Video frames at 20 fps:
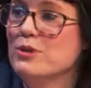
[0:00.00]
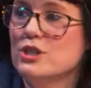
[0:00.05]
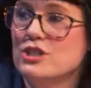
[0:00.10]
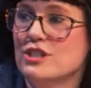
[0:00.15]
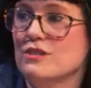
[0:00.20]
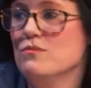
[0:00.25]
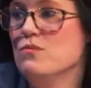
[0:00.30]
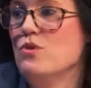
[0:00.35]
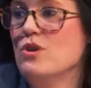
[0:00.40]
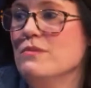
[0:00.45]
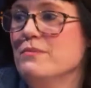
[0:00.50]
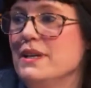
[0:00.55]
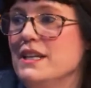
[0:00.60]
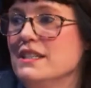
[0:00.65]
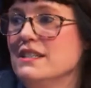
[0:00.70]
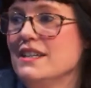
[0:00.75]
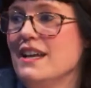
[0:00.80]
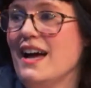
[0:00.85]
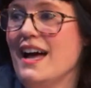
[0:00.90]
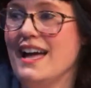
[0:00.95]
bosom
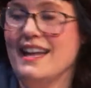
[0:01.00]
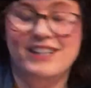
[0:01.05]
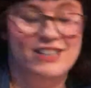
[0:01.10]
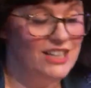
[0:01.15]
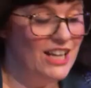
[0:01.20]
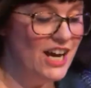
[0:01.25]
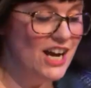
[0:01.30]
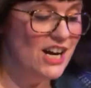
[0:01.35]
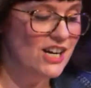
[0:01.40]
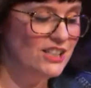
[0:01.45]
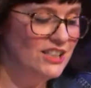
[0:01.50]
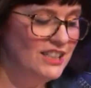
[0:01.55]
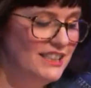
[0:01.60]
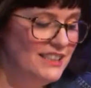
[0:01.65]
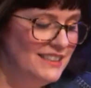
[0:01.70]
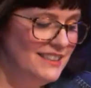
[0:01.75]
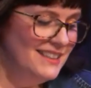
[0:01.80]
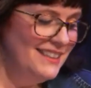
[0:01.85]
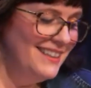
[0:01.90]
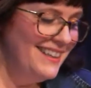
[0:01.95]
woman. I don't know.
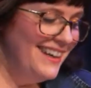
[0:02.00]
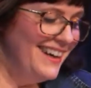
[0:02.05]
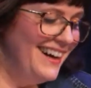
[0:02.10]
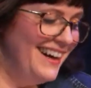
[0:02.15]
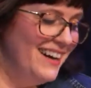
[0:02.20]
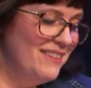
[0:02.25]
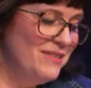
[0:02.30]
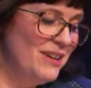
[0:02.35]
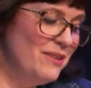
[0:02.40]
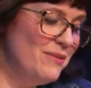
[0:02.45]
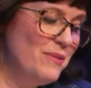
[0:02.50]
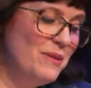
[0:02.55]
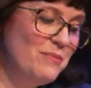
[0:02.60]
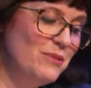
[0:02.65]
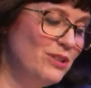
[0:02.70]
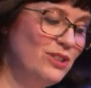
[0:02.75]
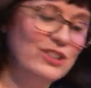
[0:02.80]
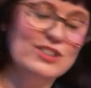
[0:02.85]
Maybe people